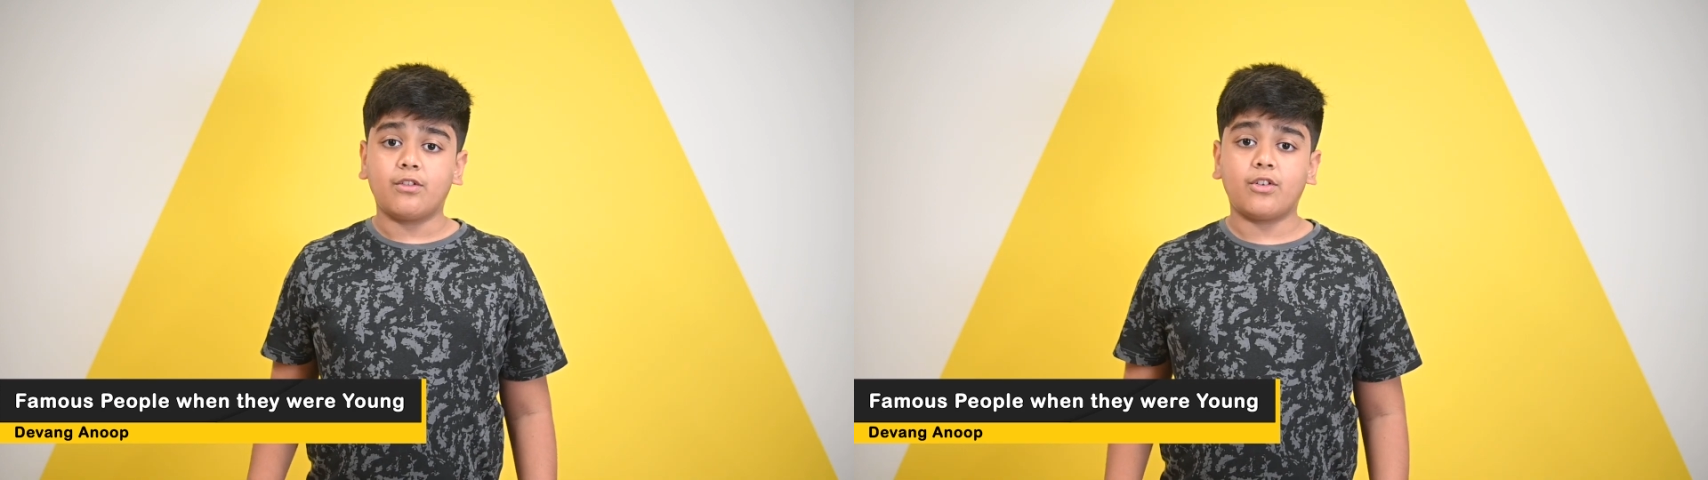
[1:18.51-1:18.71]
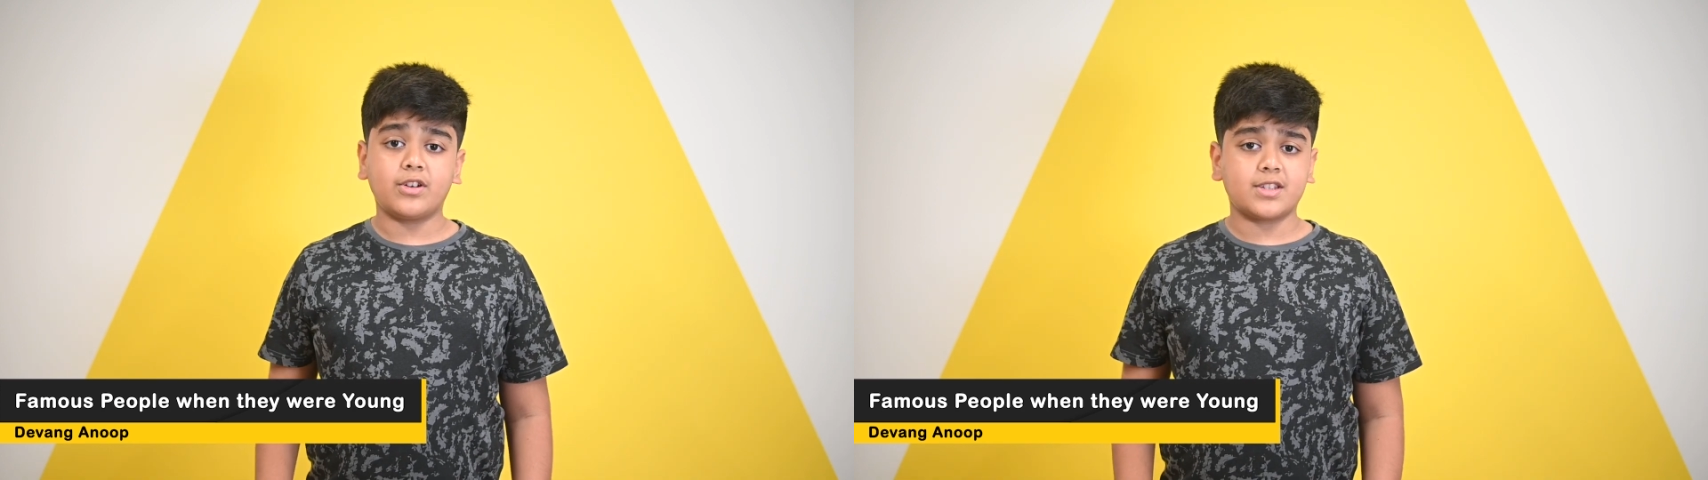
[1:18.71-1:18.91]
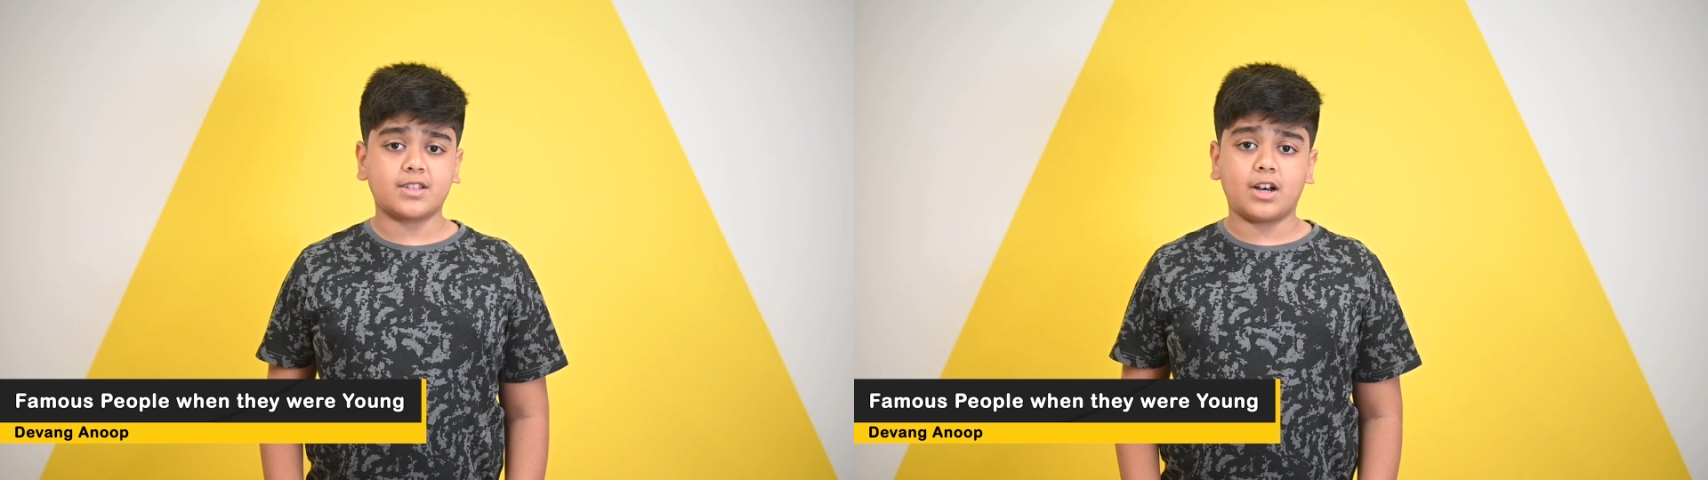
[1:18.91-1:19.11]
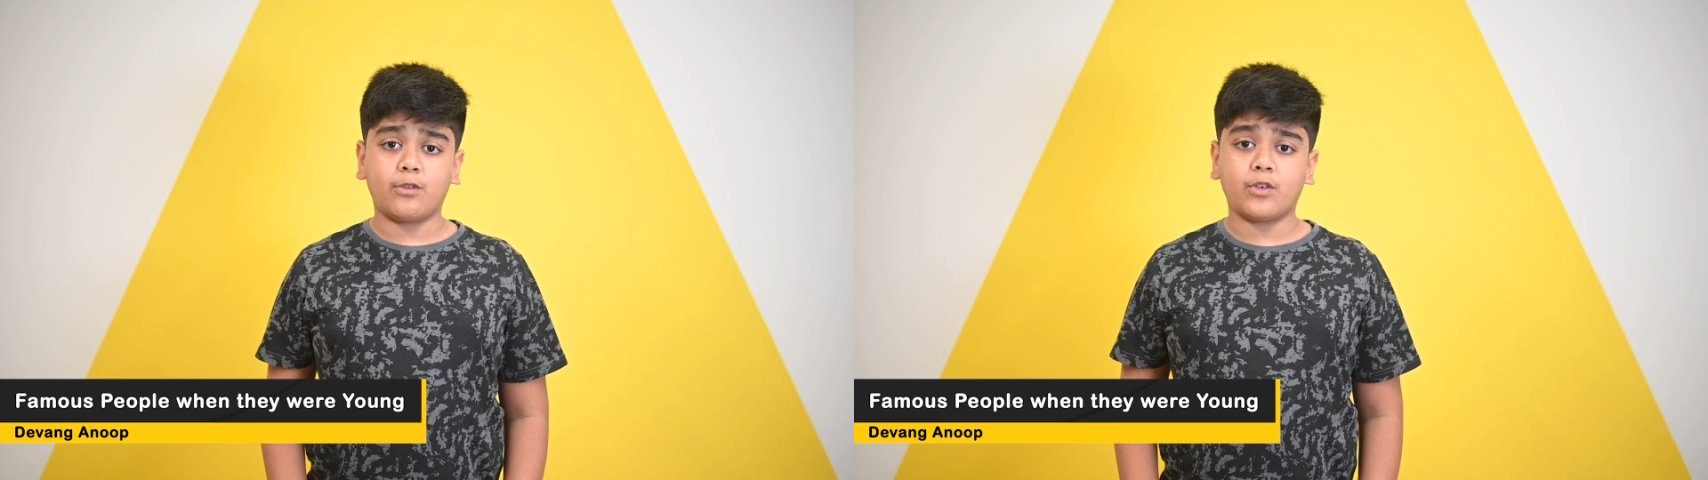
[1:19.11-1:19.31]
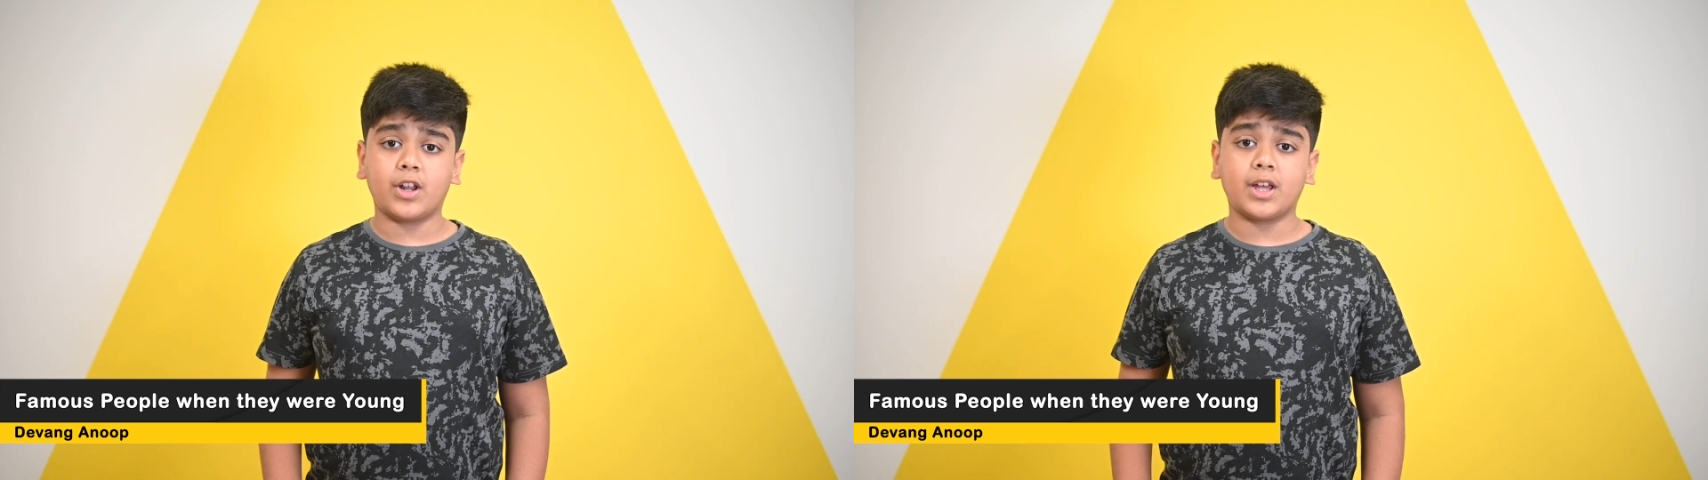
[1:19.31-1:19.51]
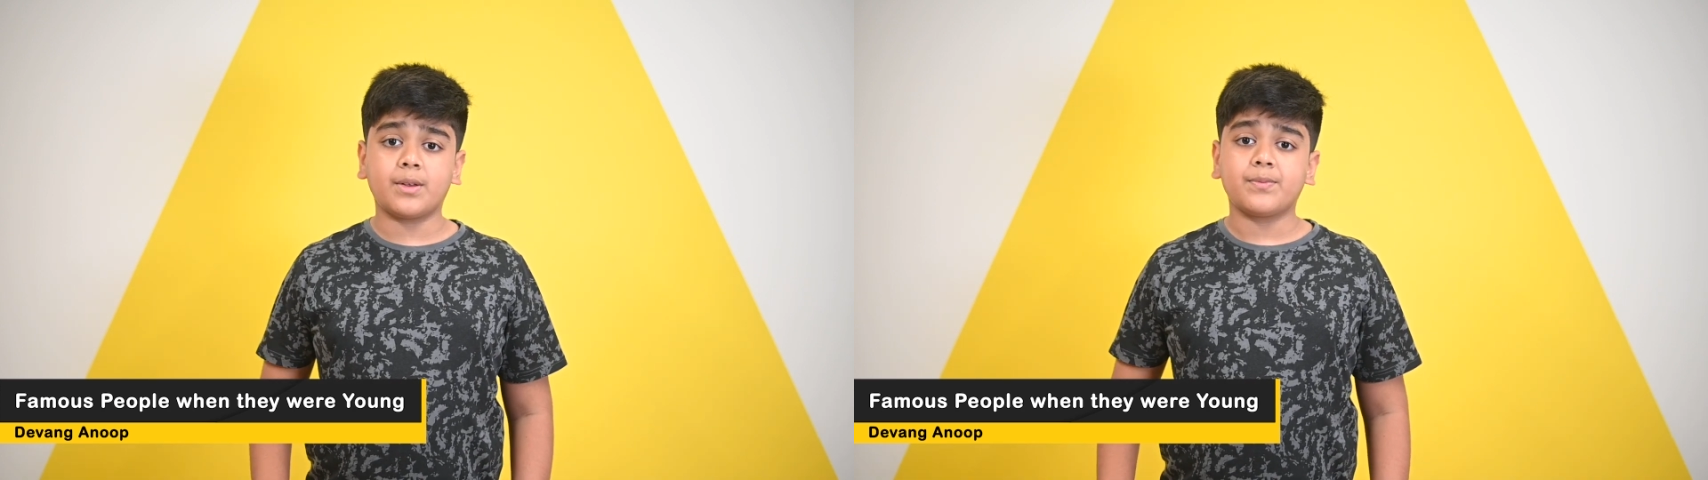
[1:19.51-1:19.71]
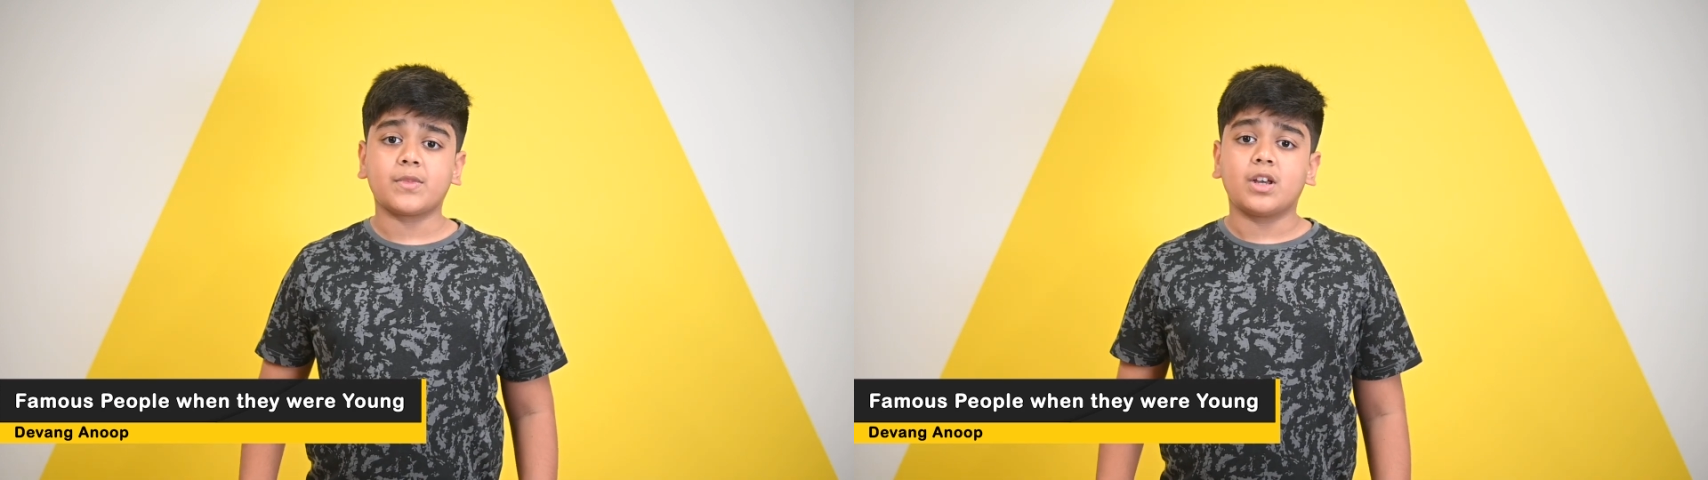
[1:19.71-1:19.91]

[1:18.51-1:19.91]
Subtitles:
for discovering